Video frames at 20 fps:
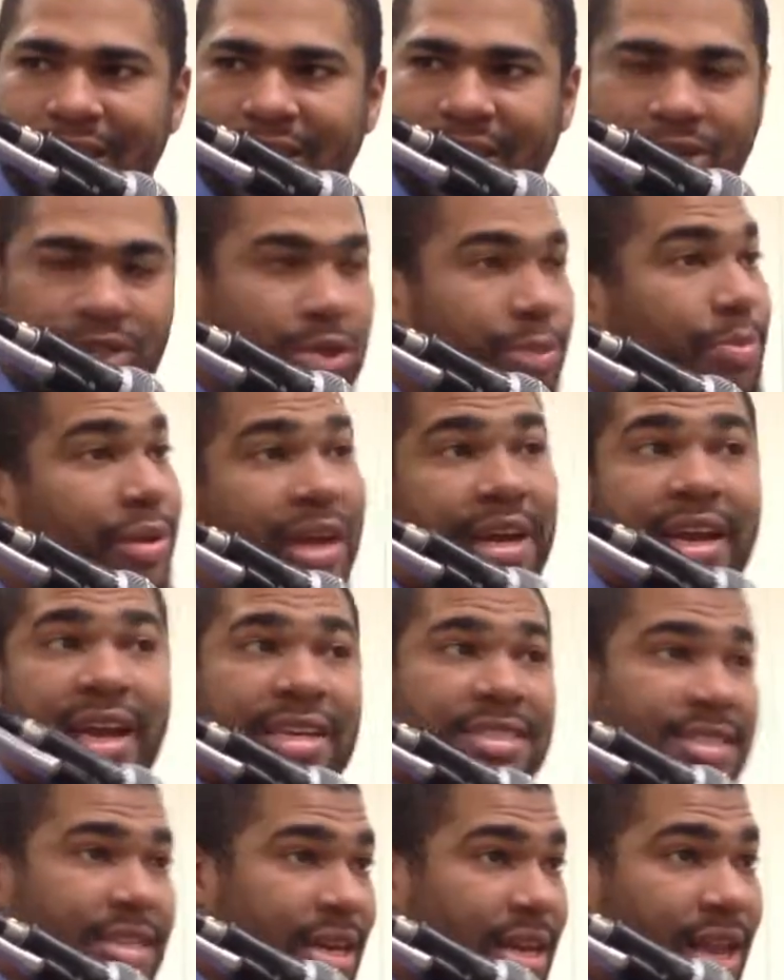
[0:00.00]
Because your blood
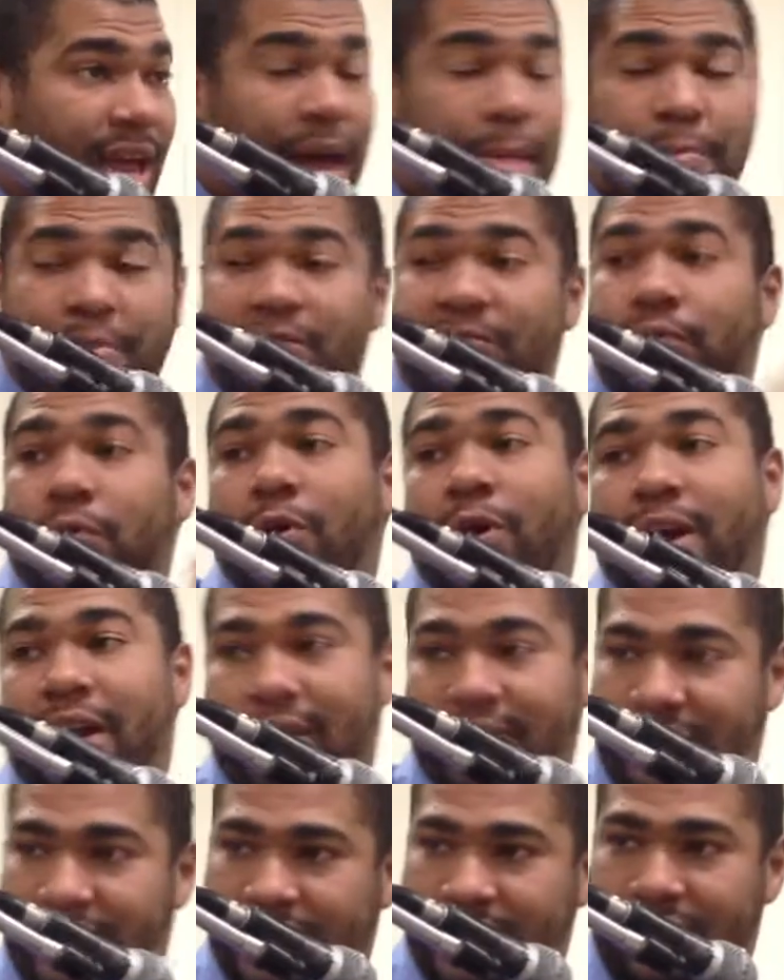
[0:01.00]
has to clot before it
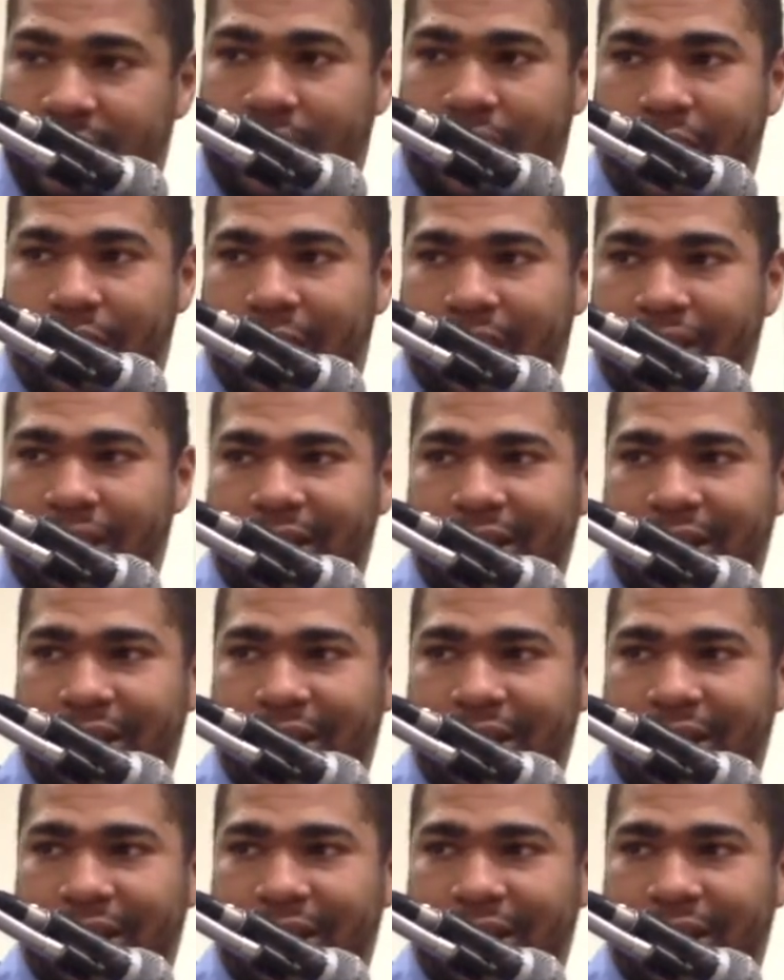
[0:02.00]
has to scar.